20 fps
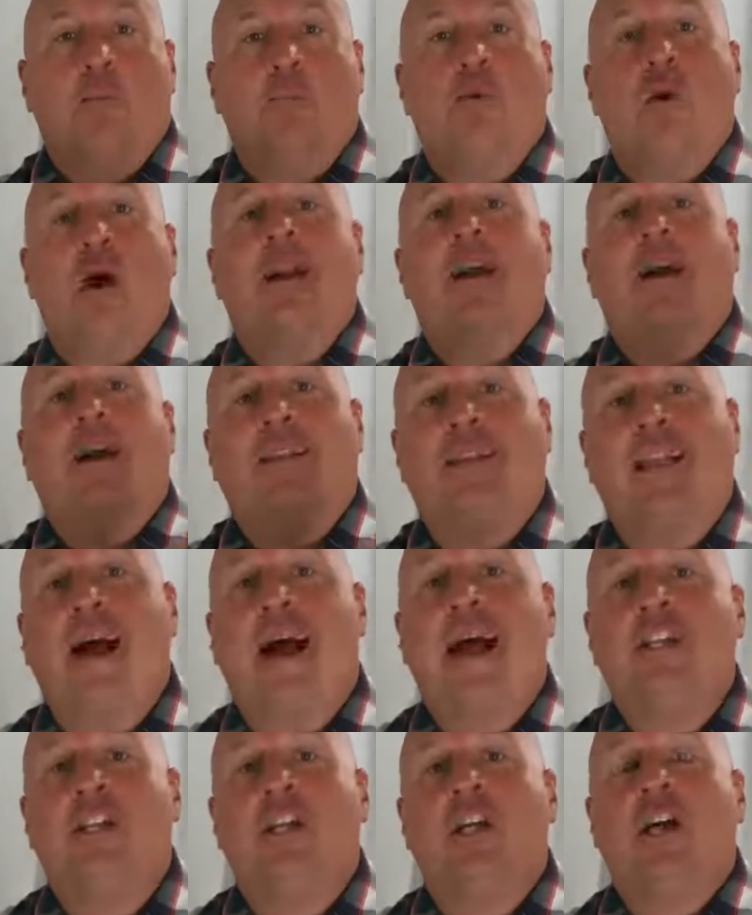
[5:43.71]
brought
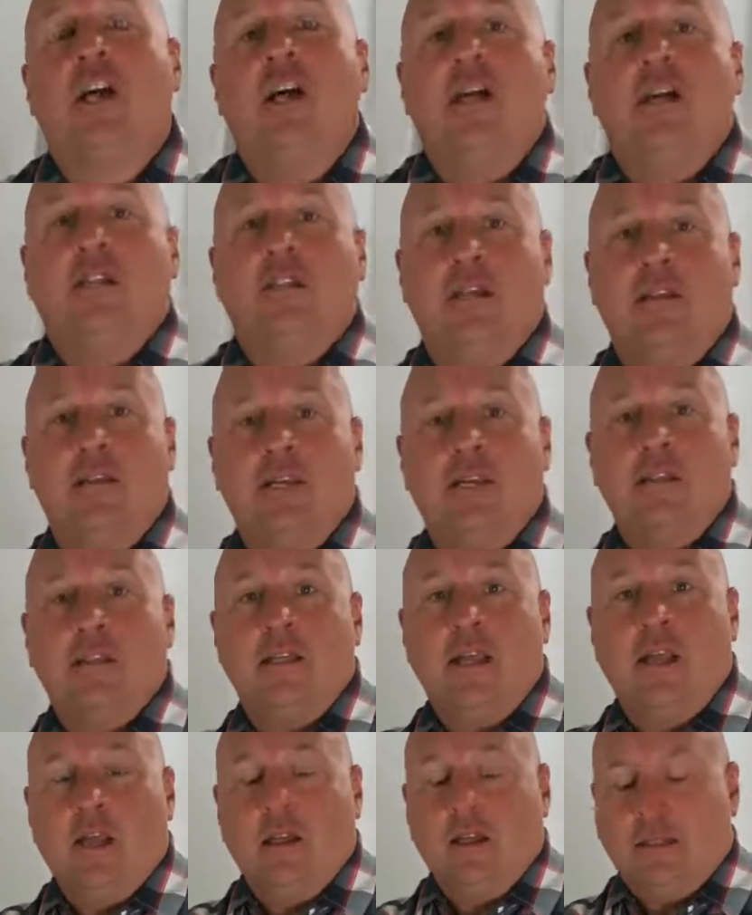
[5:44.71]
Elijah to this